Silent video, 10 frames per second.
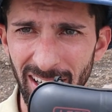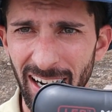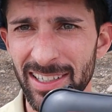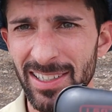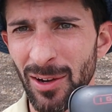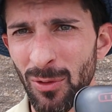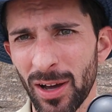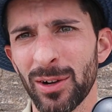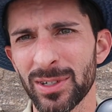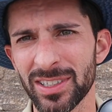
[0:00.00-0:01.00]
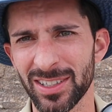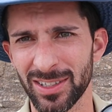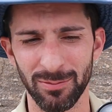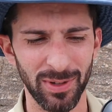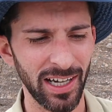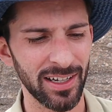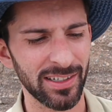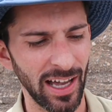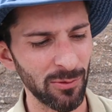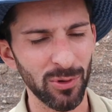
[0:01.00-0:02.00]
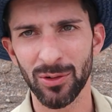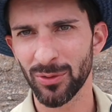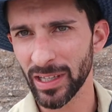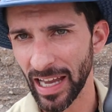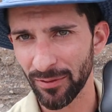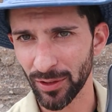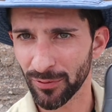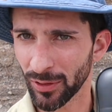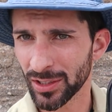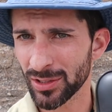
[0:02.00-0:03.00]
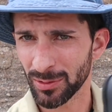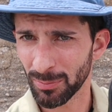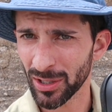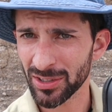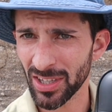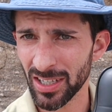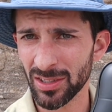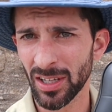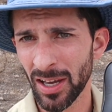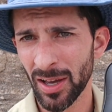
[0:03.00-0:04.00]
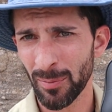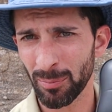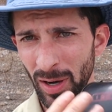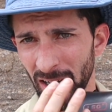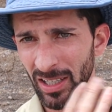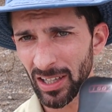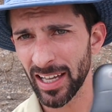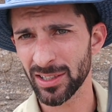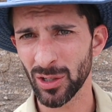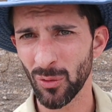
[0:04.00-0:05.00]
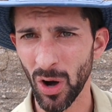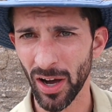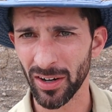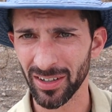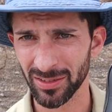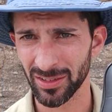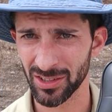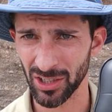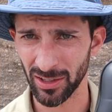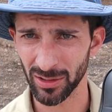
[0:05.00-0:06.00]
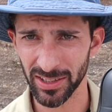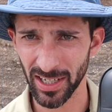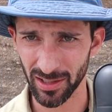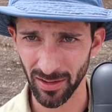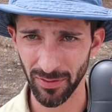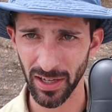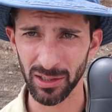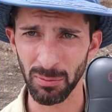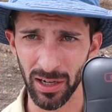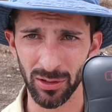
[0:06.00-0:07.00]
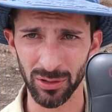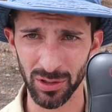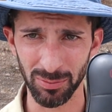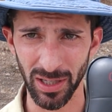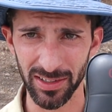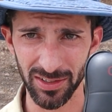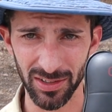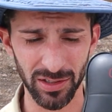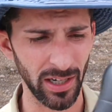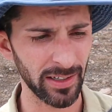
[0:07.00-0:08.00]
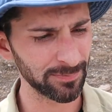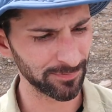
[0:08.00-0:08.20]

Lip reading: And I say water resistant because I wouldn't really ever fully submerge this, but glancing water generally doesn't affect the medical supplies inside.